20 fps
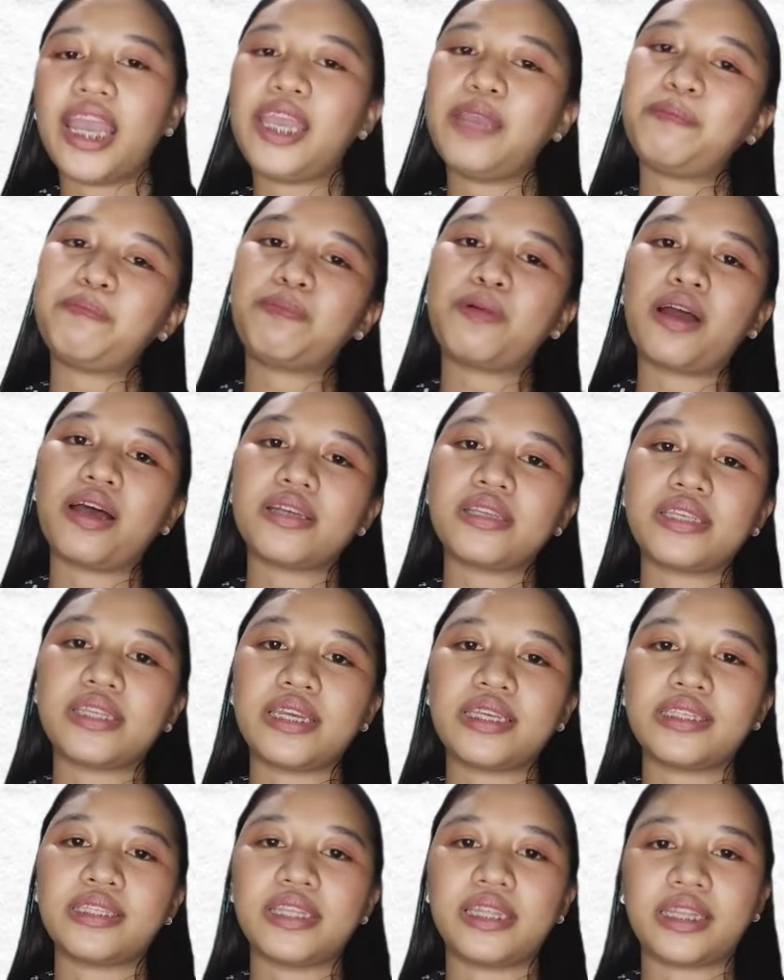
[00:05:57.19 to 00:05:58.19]
a
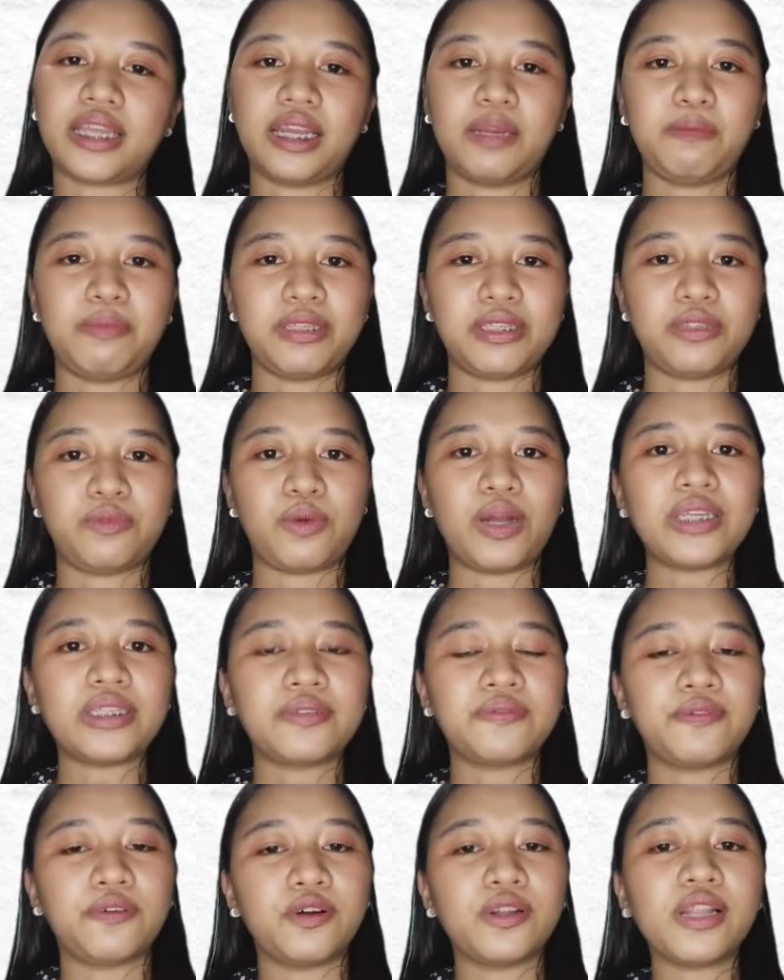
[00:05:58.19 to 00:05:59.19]
process that can be
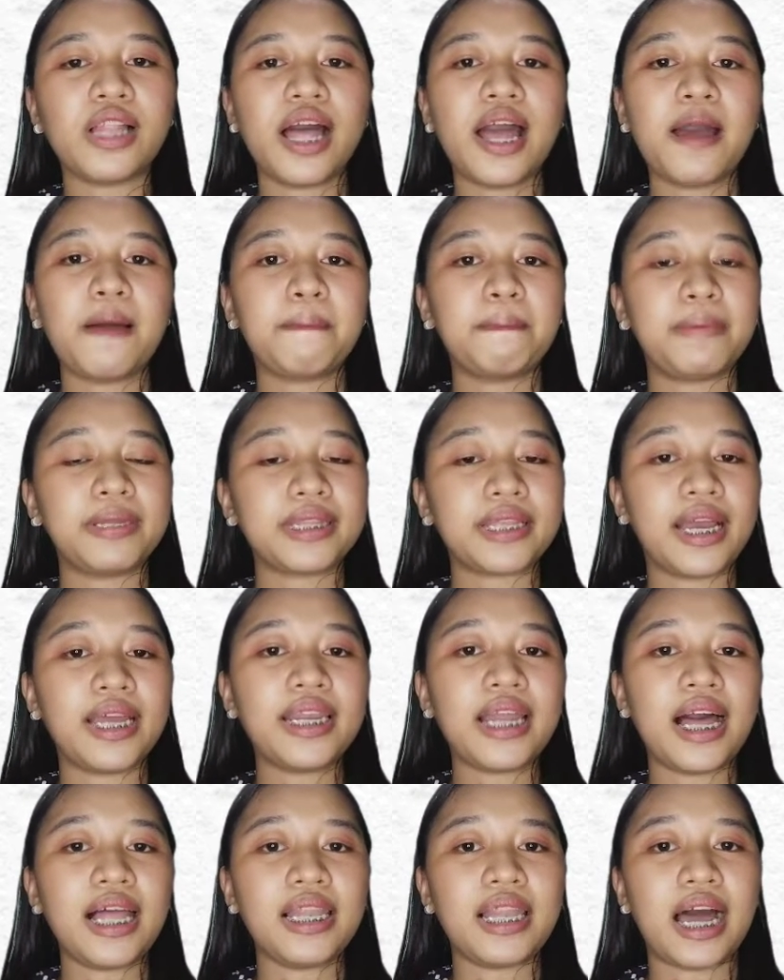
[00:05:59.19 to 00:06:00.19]
stressful but
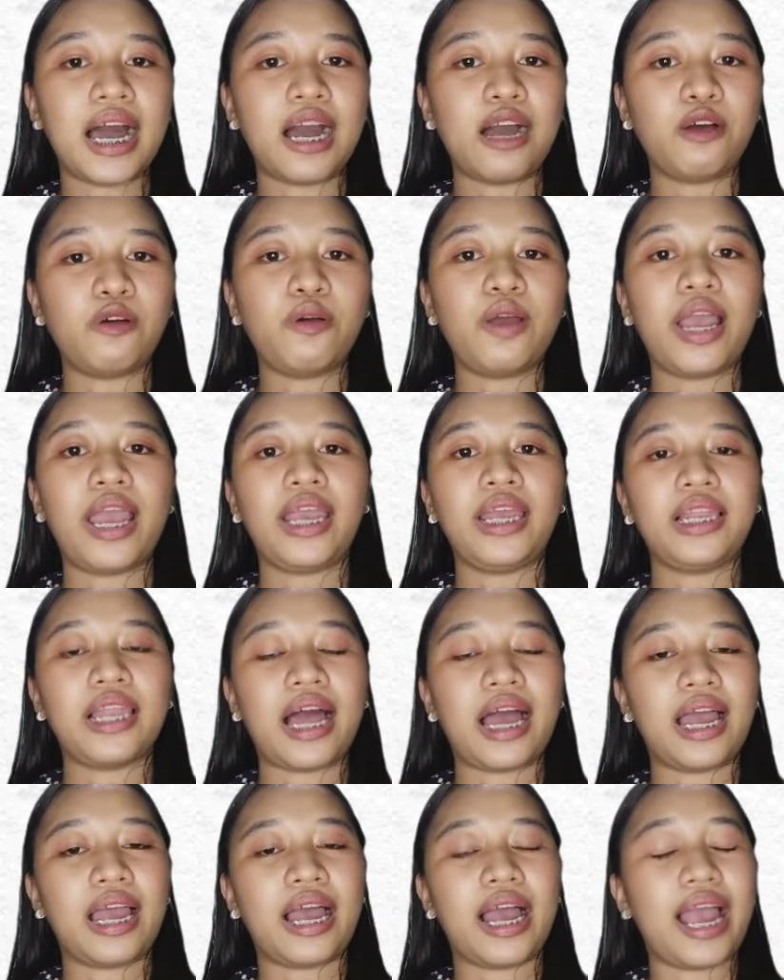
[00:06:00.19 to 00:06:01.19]
can allow
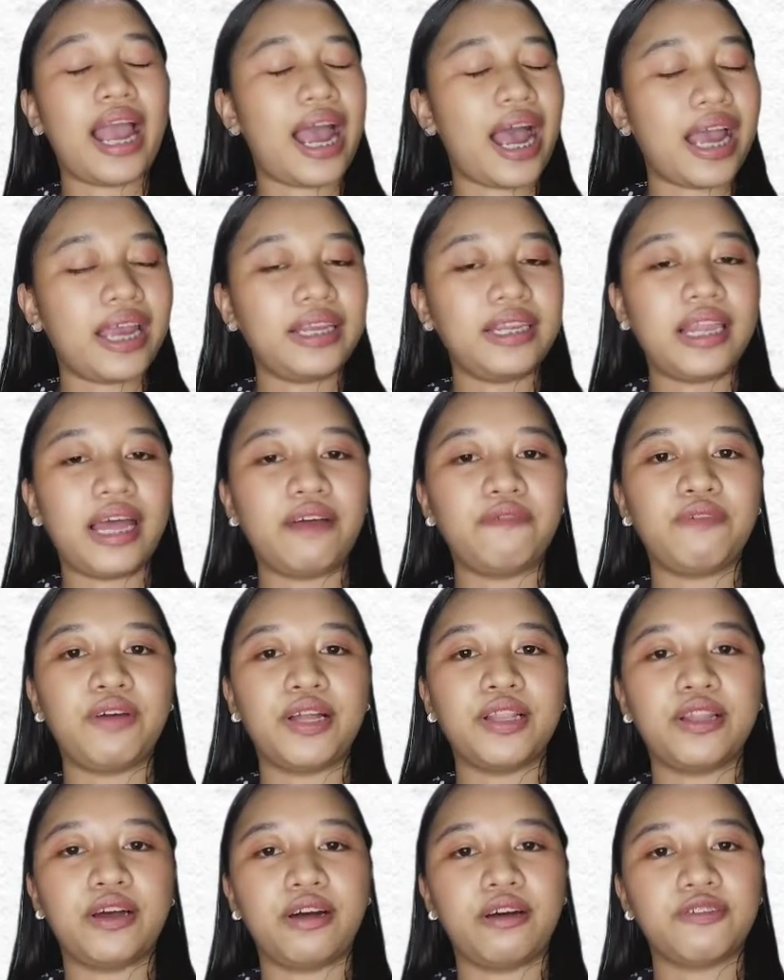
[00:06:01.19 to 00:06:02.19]
a high
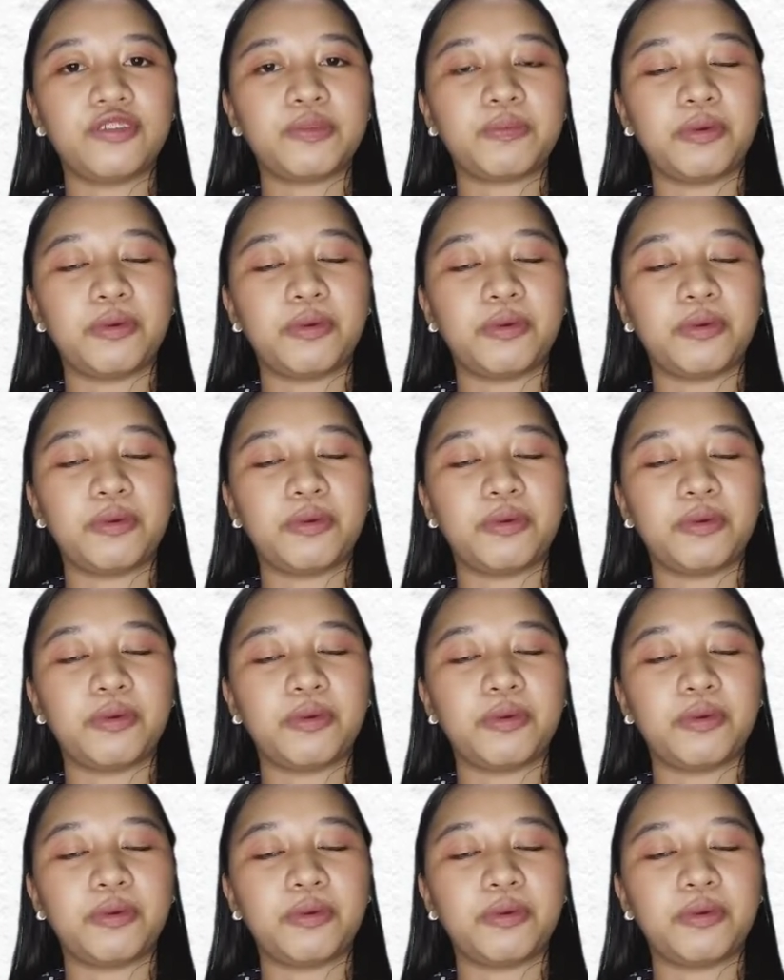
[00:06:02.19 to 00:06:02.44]
level of